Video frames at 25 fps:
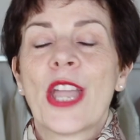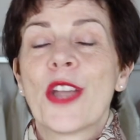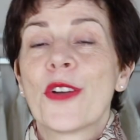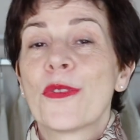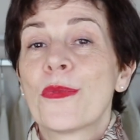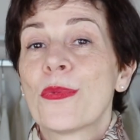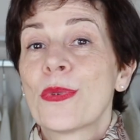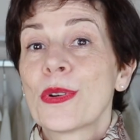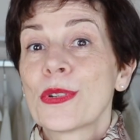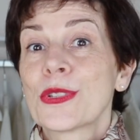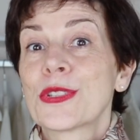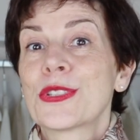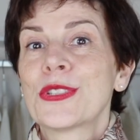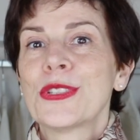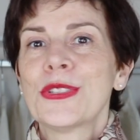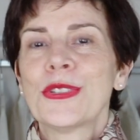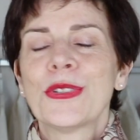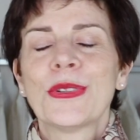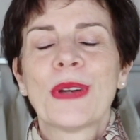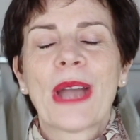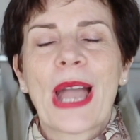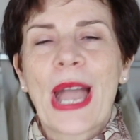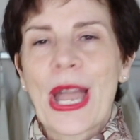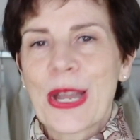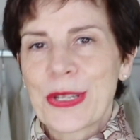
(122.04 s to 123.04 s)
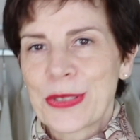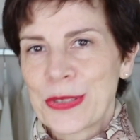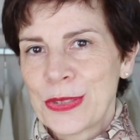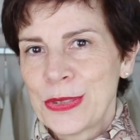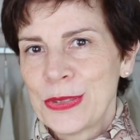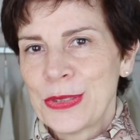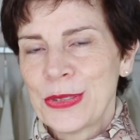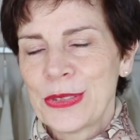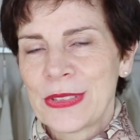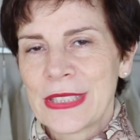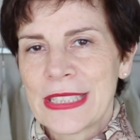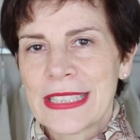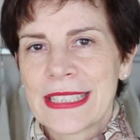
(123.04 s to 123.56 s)
Once you know how to
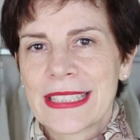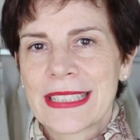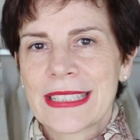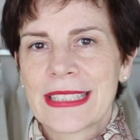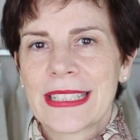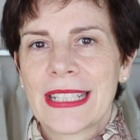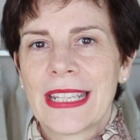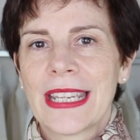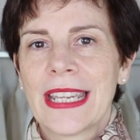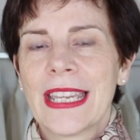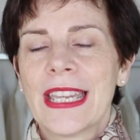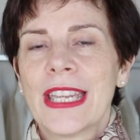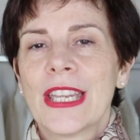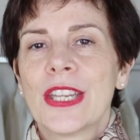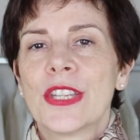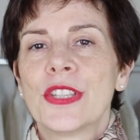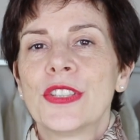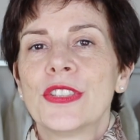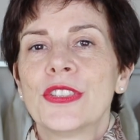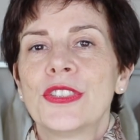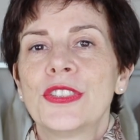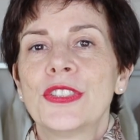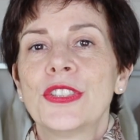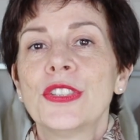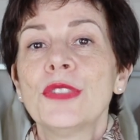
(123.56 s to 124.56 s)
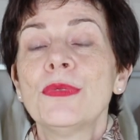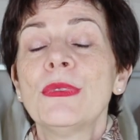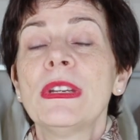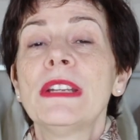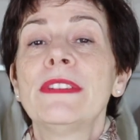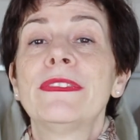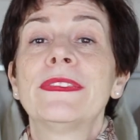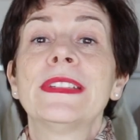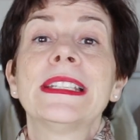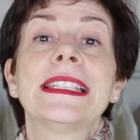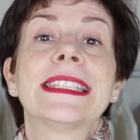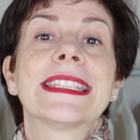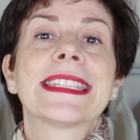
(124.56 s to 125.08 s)
do this, you will
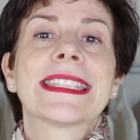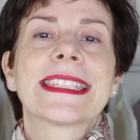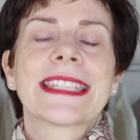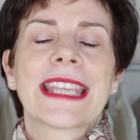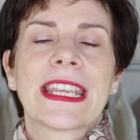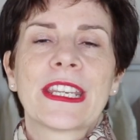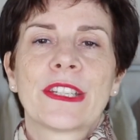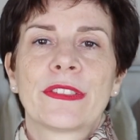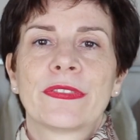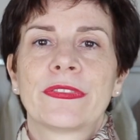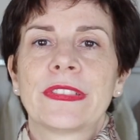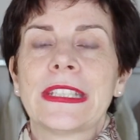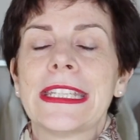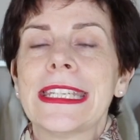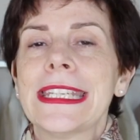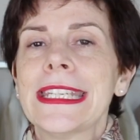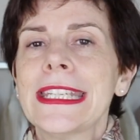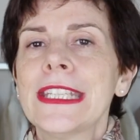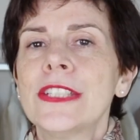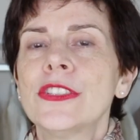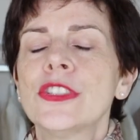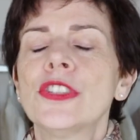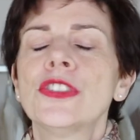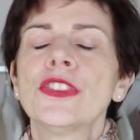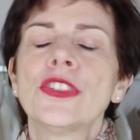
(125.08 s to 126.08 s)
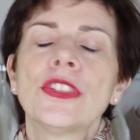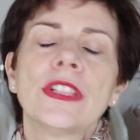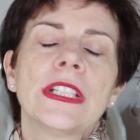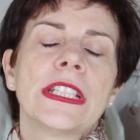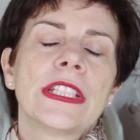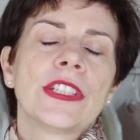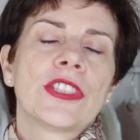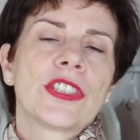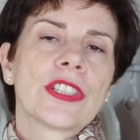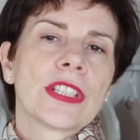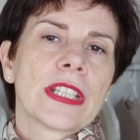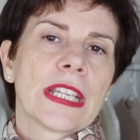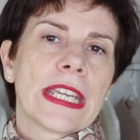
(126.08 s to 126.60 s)
feel safe in the
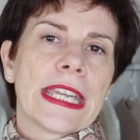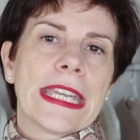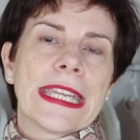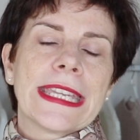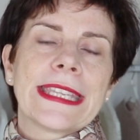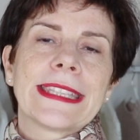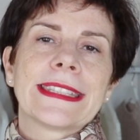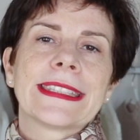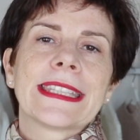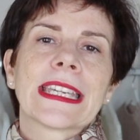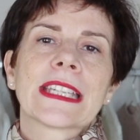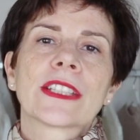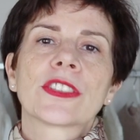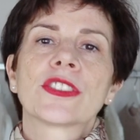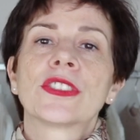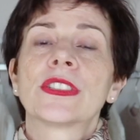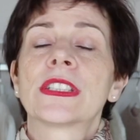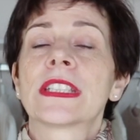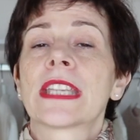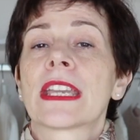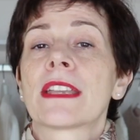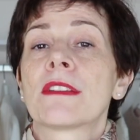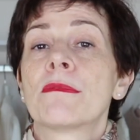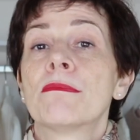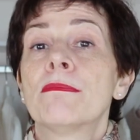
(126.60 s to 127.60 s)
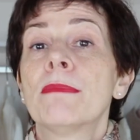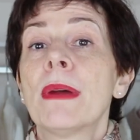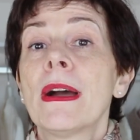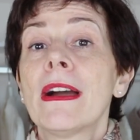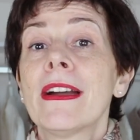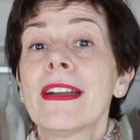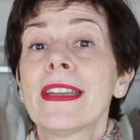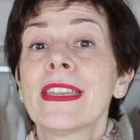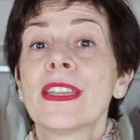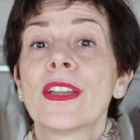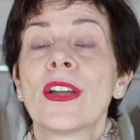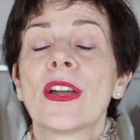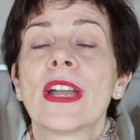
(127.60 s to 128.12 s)
knowledge that you can
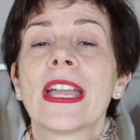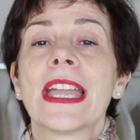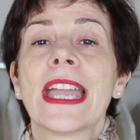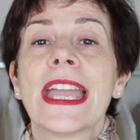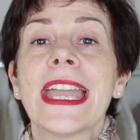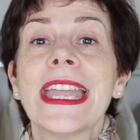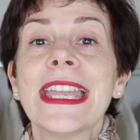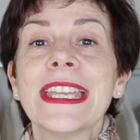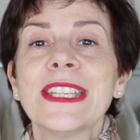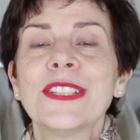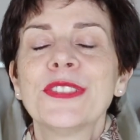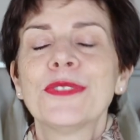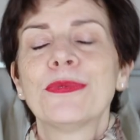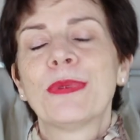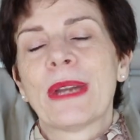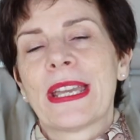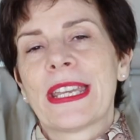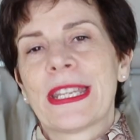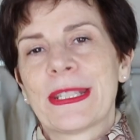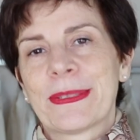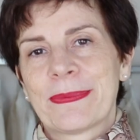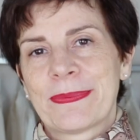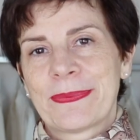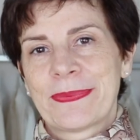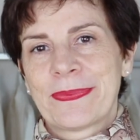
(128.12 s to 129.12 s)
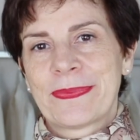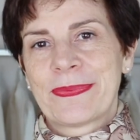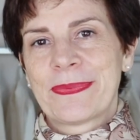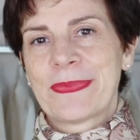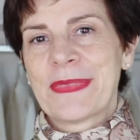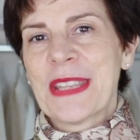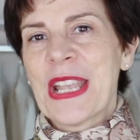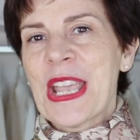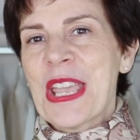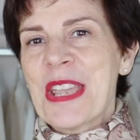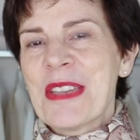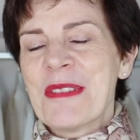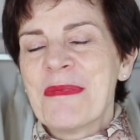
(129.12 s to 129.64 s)
buy and wear
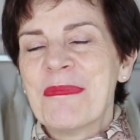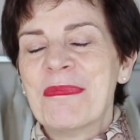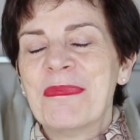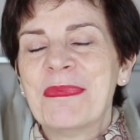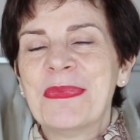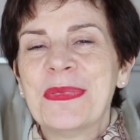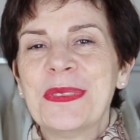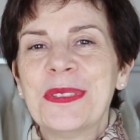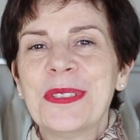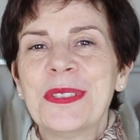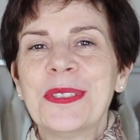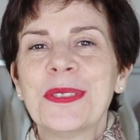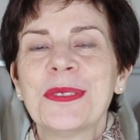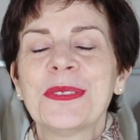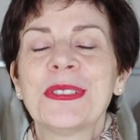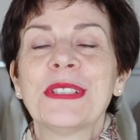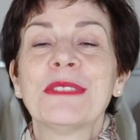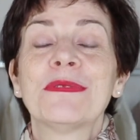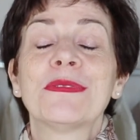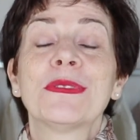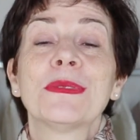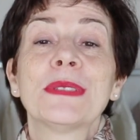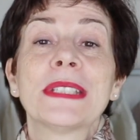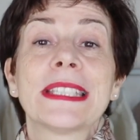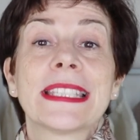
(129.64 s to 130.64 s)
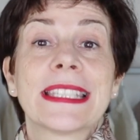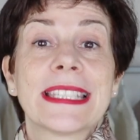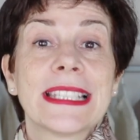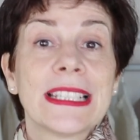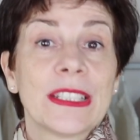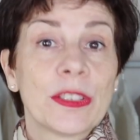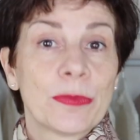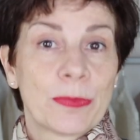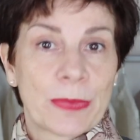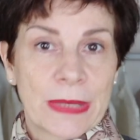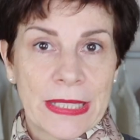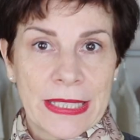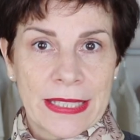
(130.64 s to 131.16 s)
beautiful
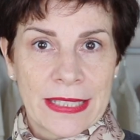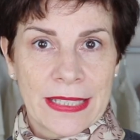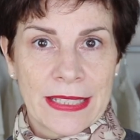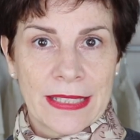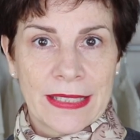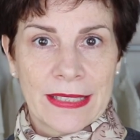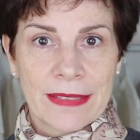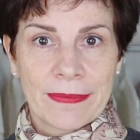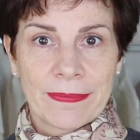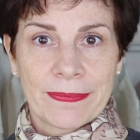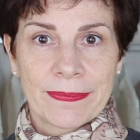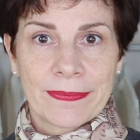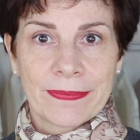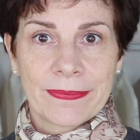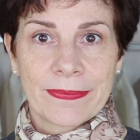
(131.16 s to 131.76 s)
silk pieces